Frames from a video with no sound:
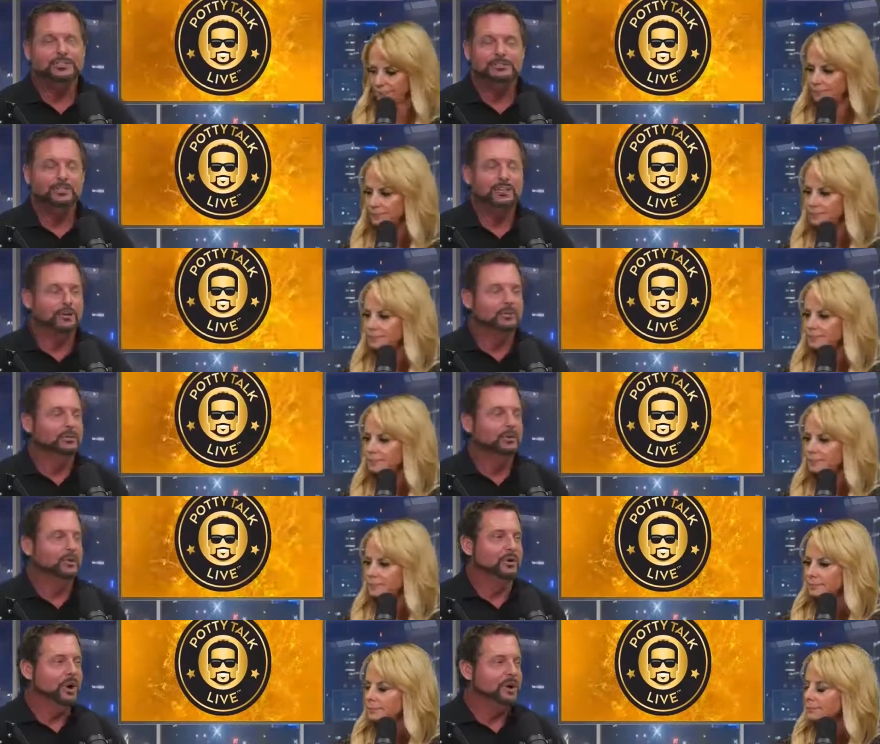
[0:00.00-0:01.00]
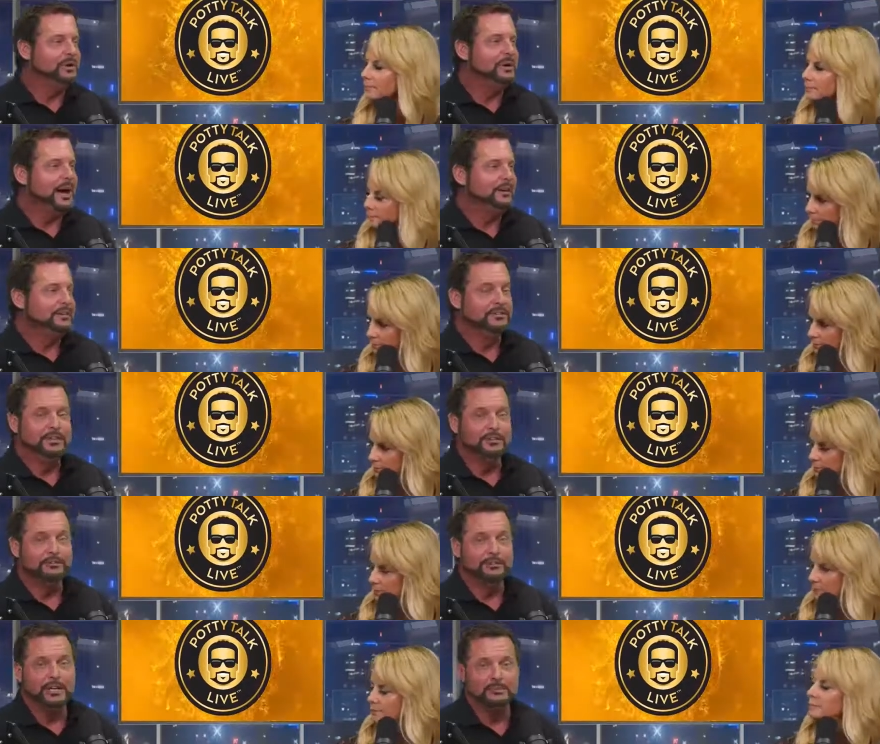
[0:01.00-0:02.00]
Speaker 1: and you know mm-hmm. we're, we're all about
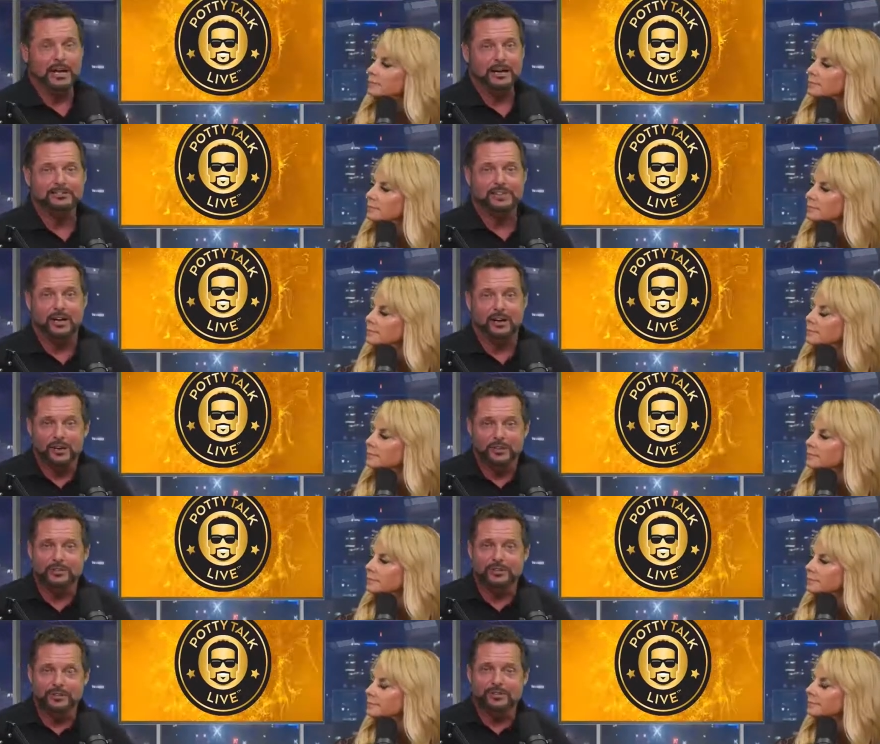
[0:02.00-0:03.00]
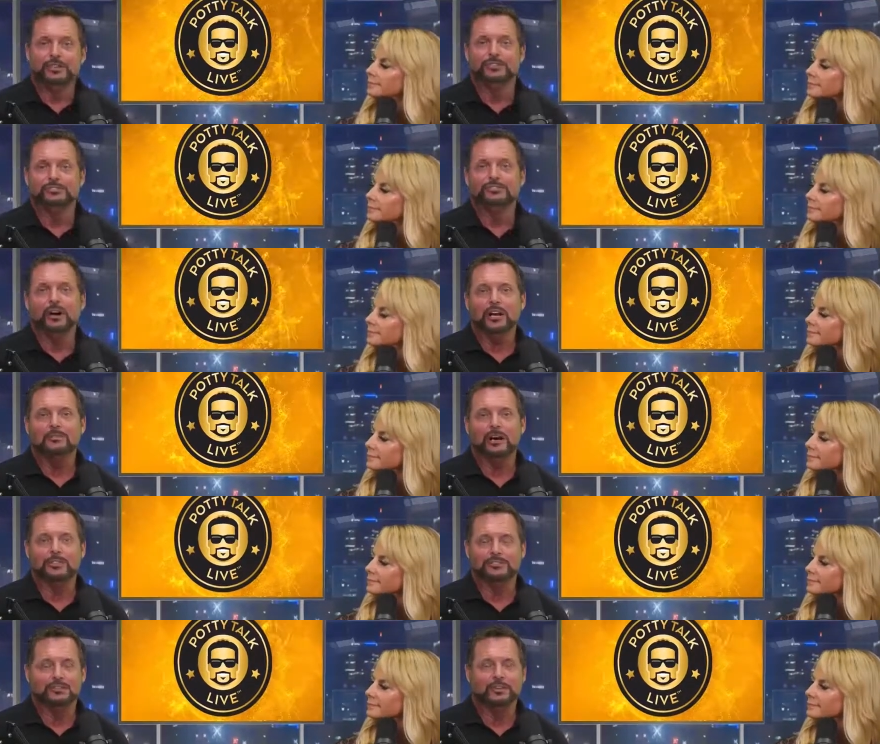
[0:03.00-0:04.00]
living the freedom lifestyle. Ultimately, mm-hmm. you're here to talk
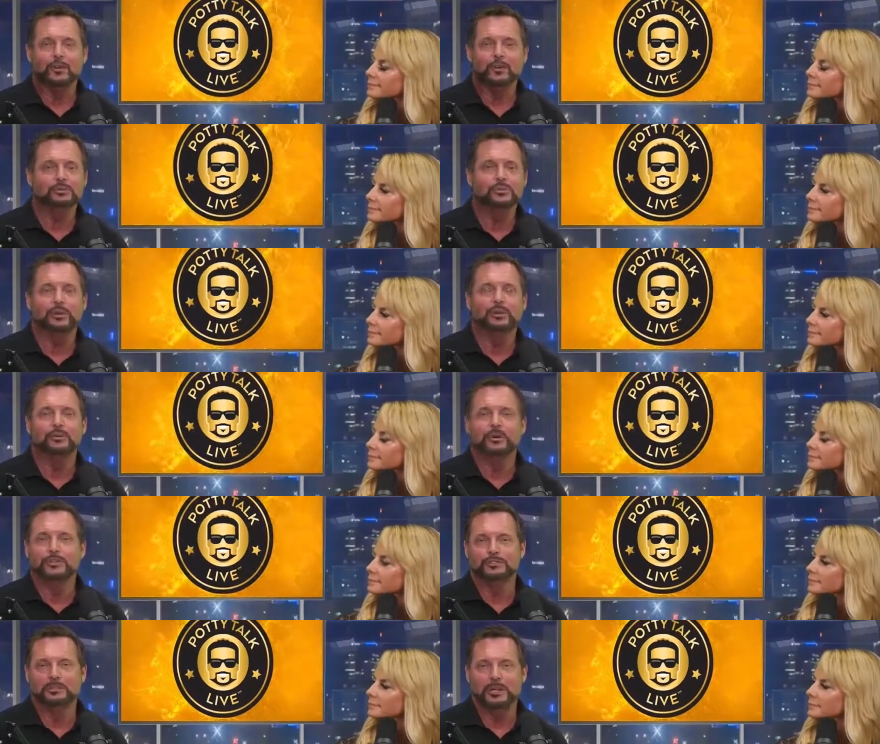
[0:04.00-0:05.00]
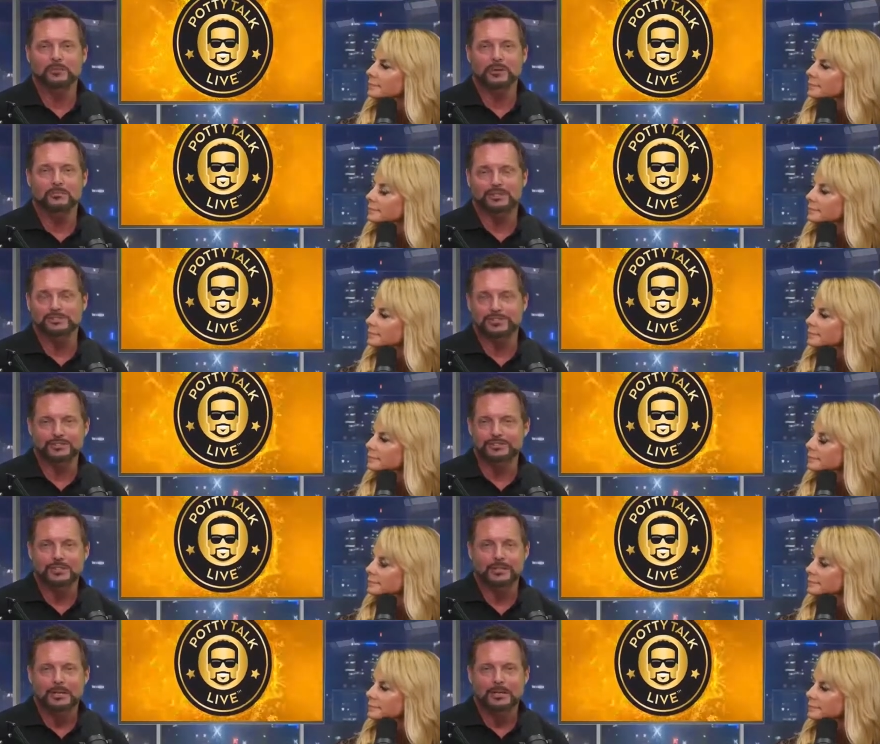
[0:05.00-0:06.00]
about this. Of course, we want to grow this plumbing
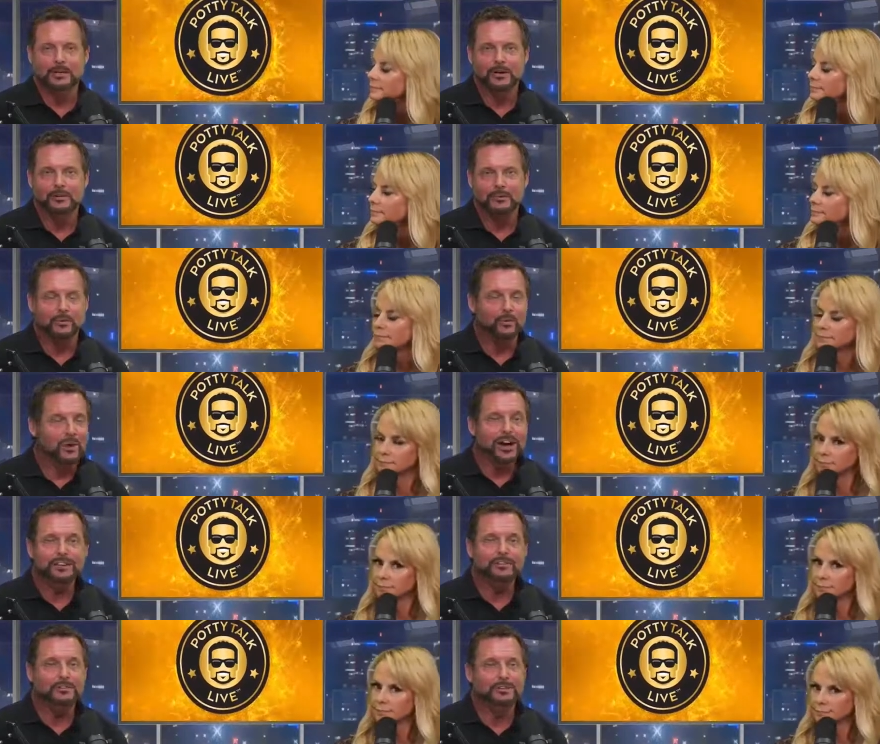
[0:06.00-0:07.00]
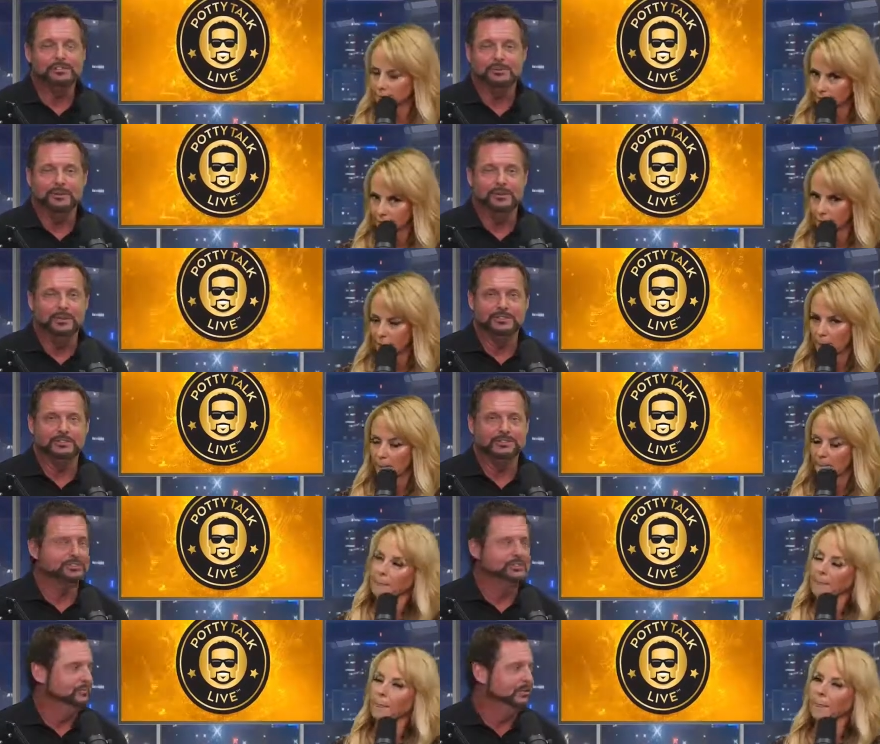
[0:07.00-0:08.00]
business. Mm-hmm. All right, but why are you growing this plumbing
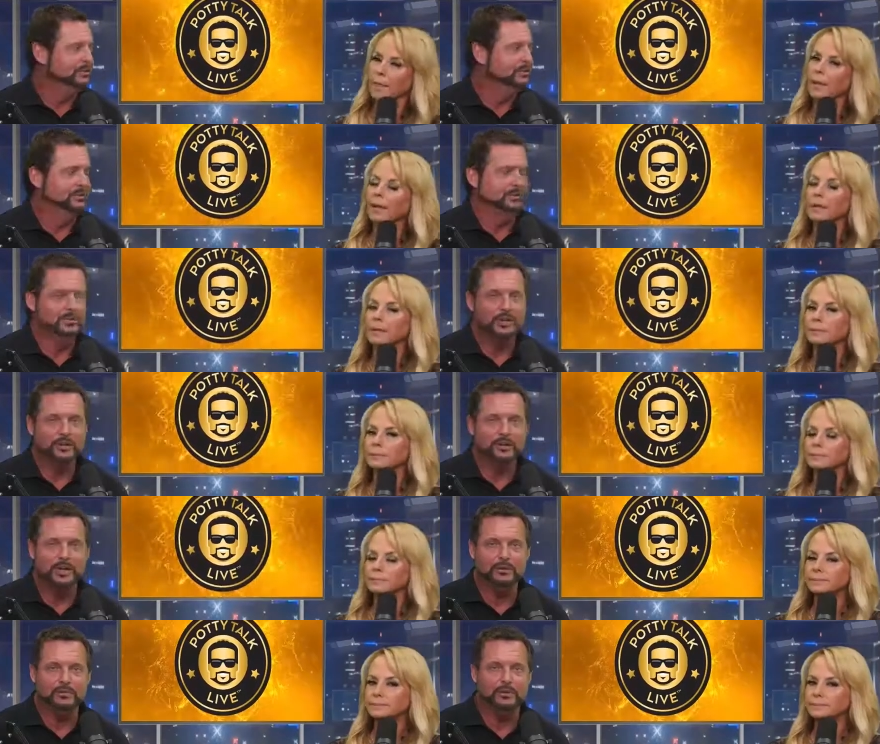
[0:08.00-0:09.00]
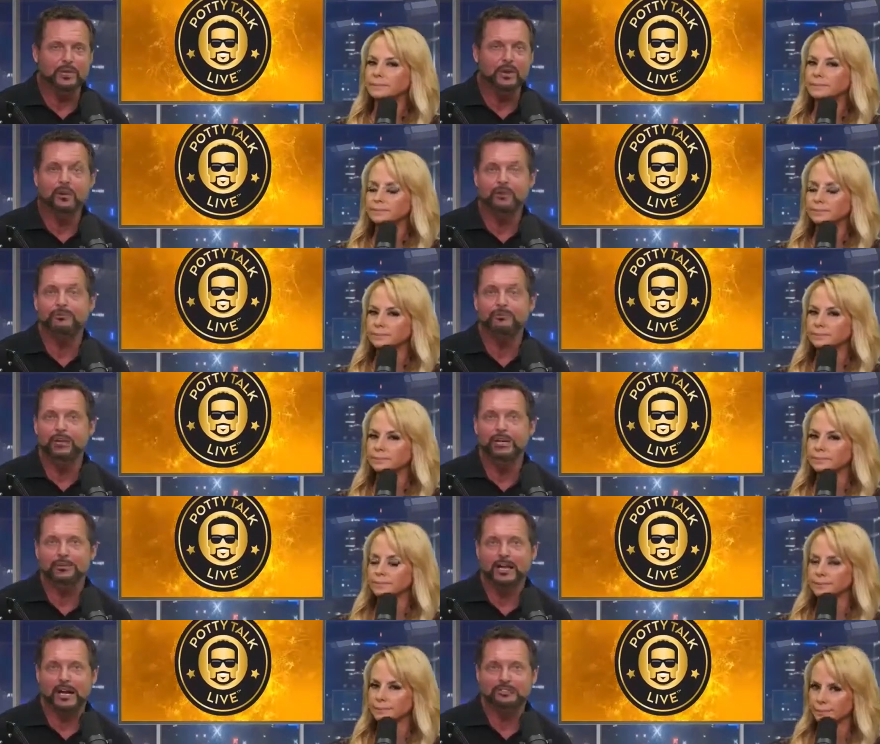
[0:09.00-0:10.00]
business? And what you know, we want to create what we call the
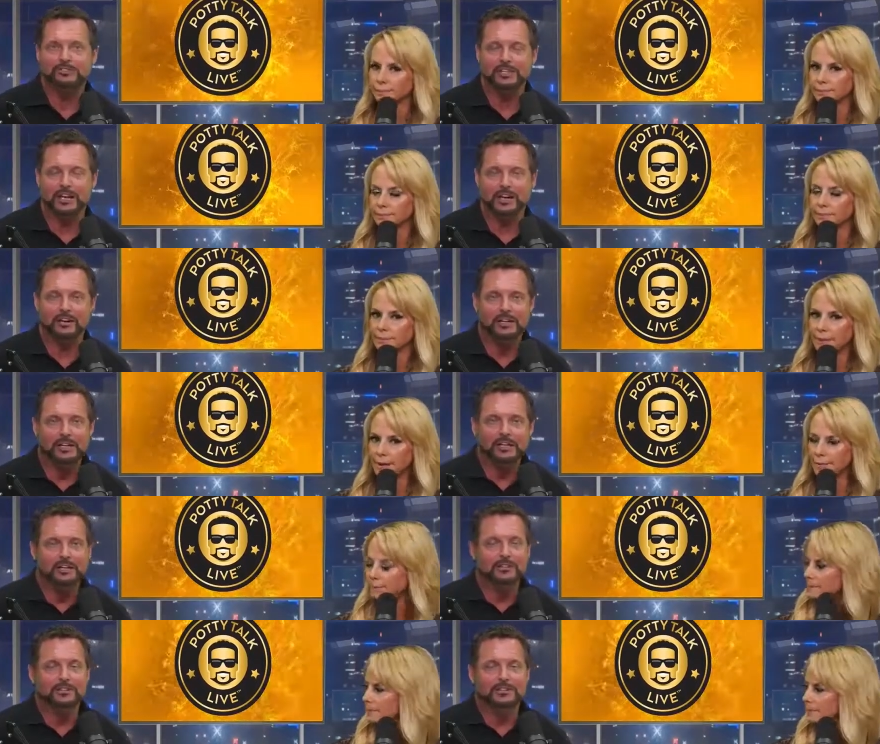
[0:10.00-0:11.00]
freedom lifestyle. Right.